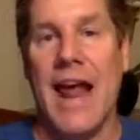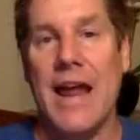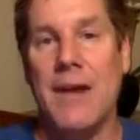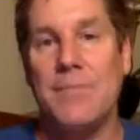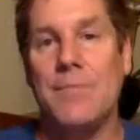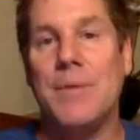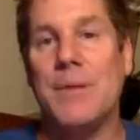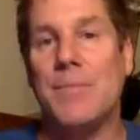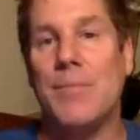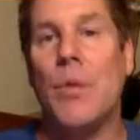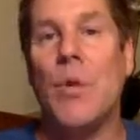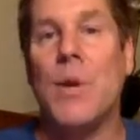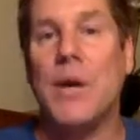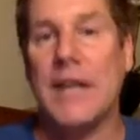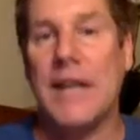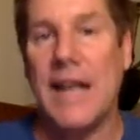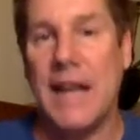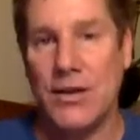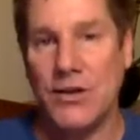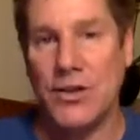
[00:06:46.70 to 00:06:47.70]
been
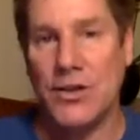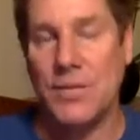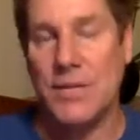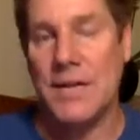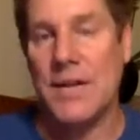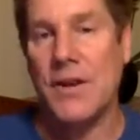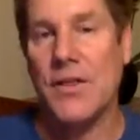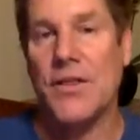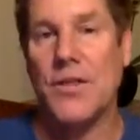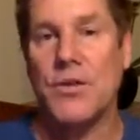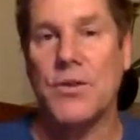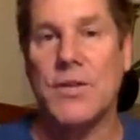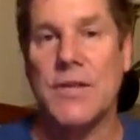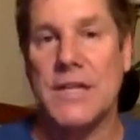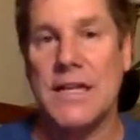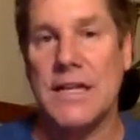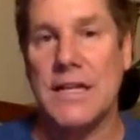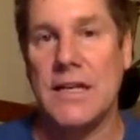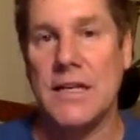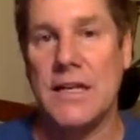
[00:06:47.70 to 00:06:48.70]
pointed out to me in
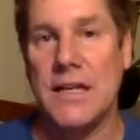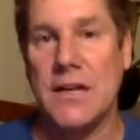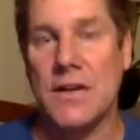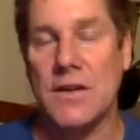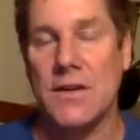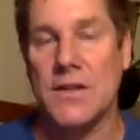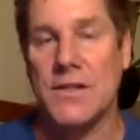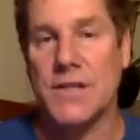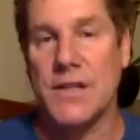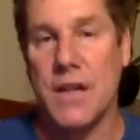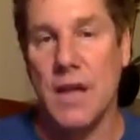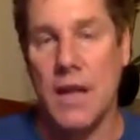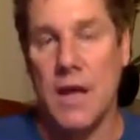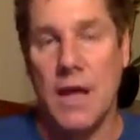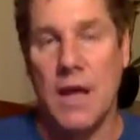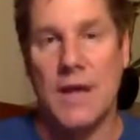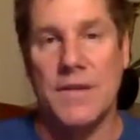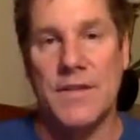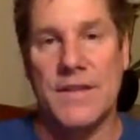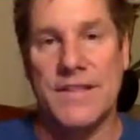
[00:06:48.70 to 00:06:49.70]
13 years.
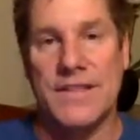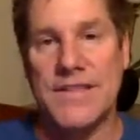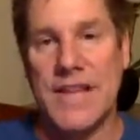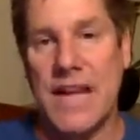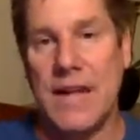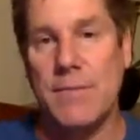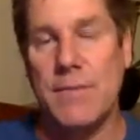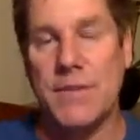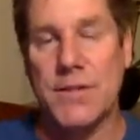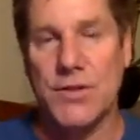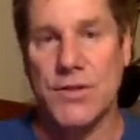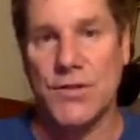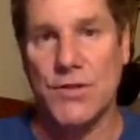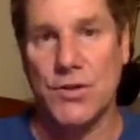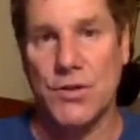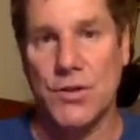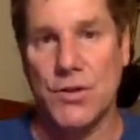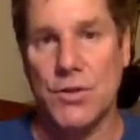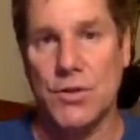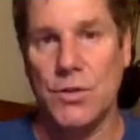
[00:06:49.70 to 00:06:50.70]
The same is
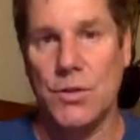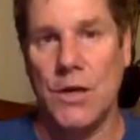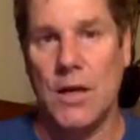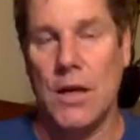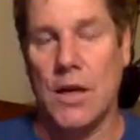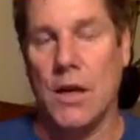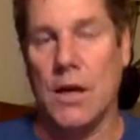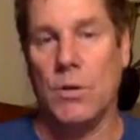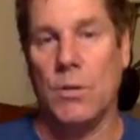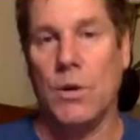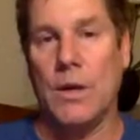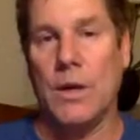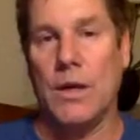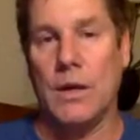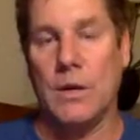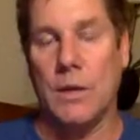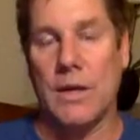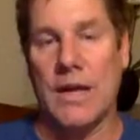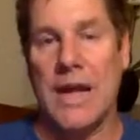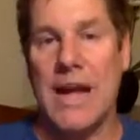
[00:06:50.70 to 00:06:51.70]
true when
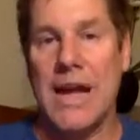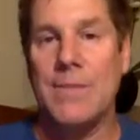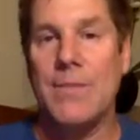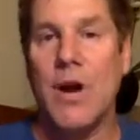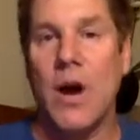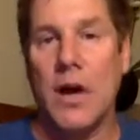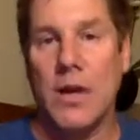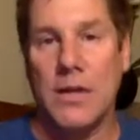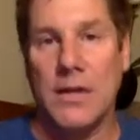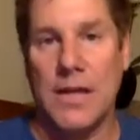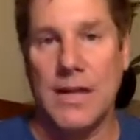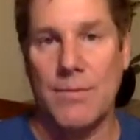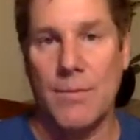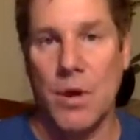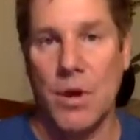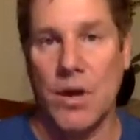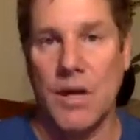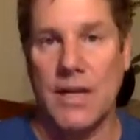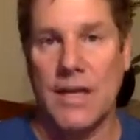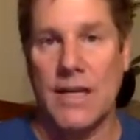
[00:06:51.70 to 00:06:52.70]
it came to online
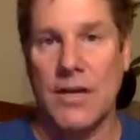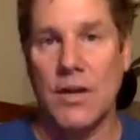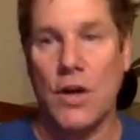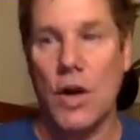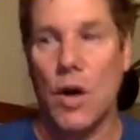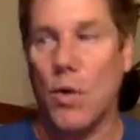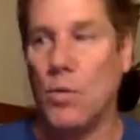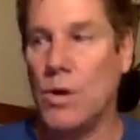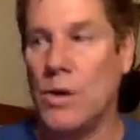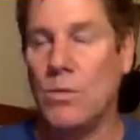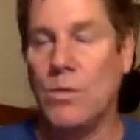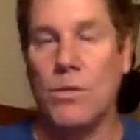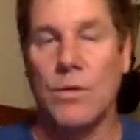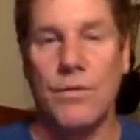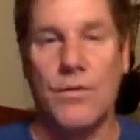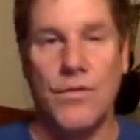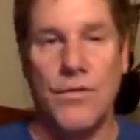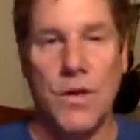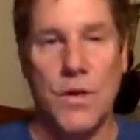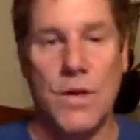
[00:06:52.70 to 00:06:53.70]
marketing. We
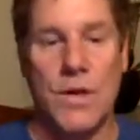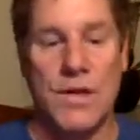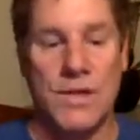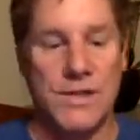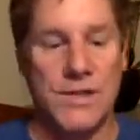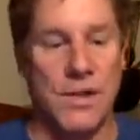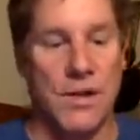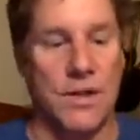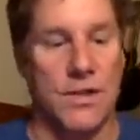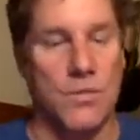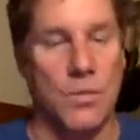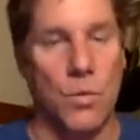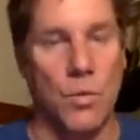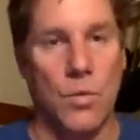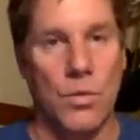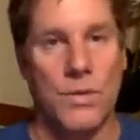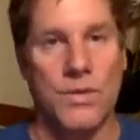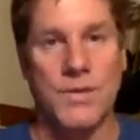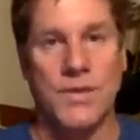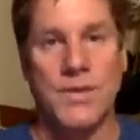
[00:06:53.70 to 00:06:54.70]
were focused
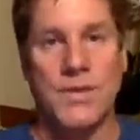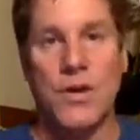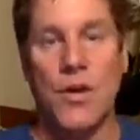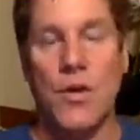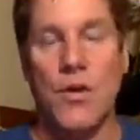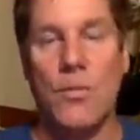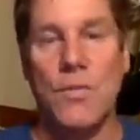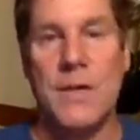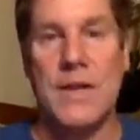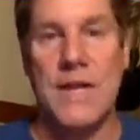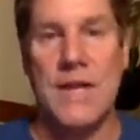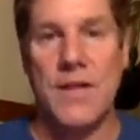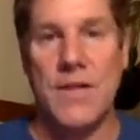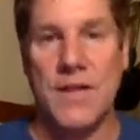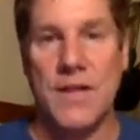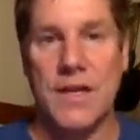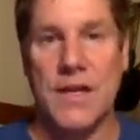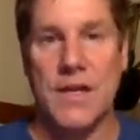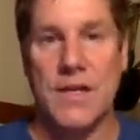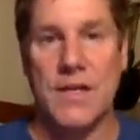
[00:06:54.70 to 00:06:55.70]
on so many
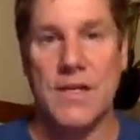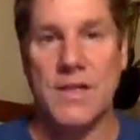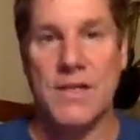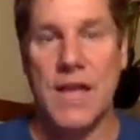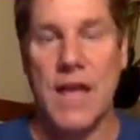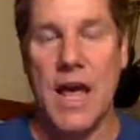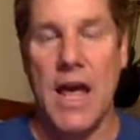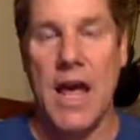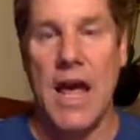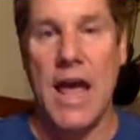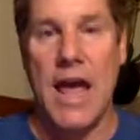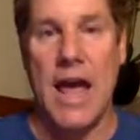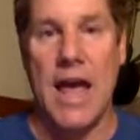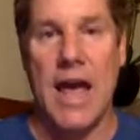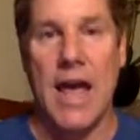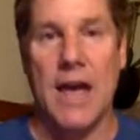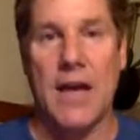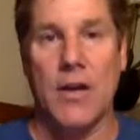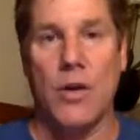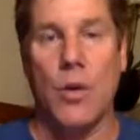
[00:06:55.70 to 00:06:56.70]
things,
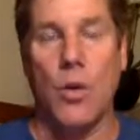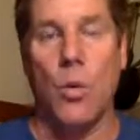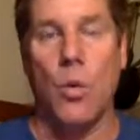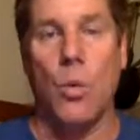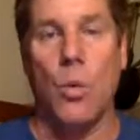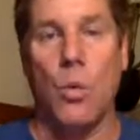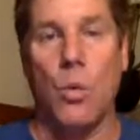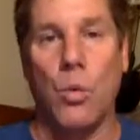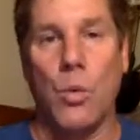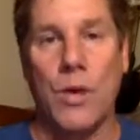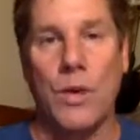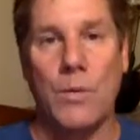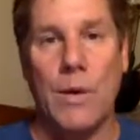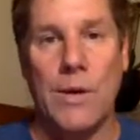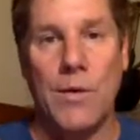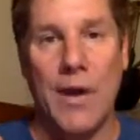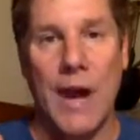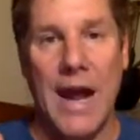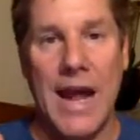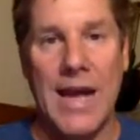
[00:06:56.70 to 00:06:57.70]
and when
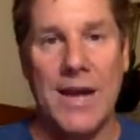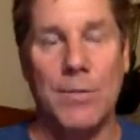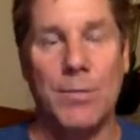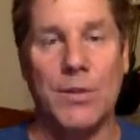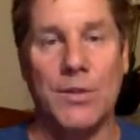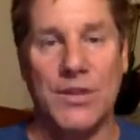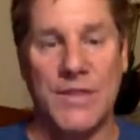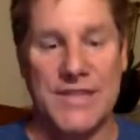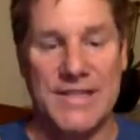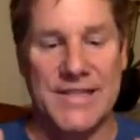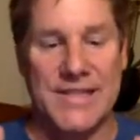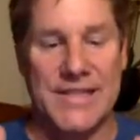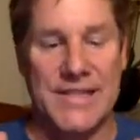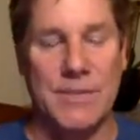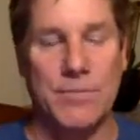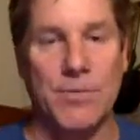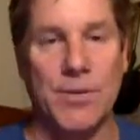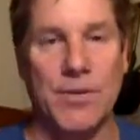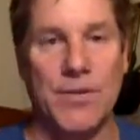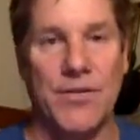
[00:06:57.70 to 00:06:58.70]
we were able to
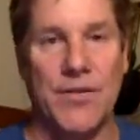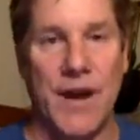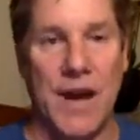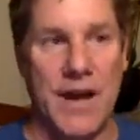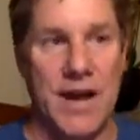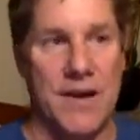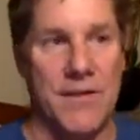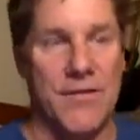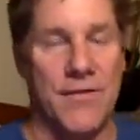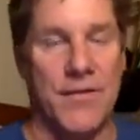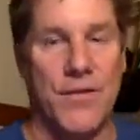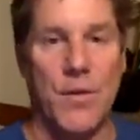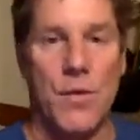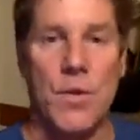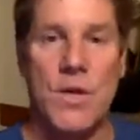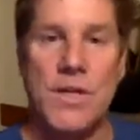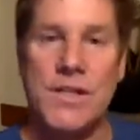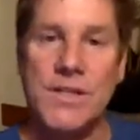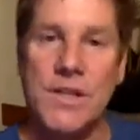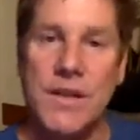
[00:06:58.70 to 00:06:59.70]
simplify and
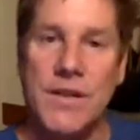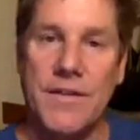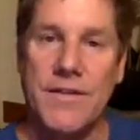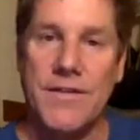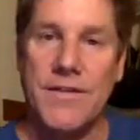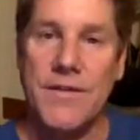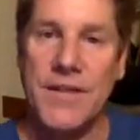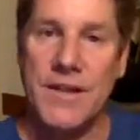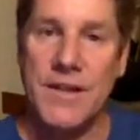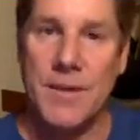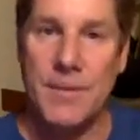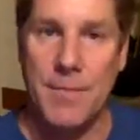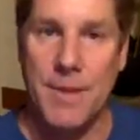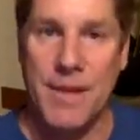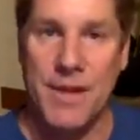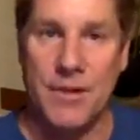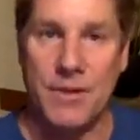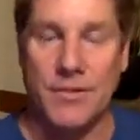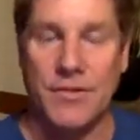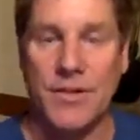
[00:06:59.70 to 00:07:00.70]
focus on the
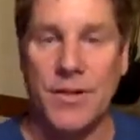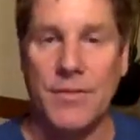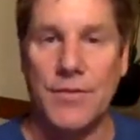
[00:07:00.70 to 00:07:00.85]
fundamentals of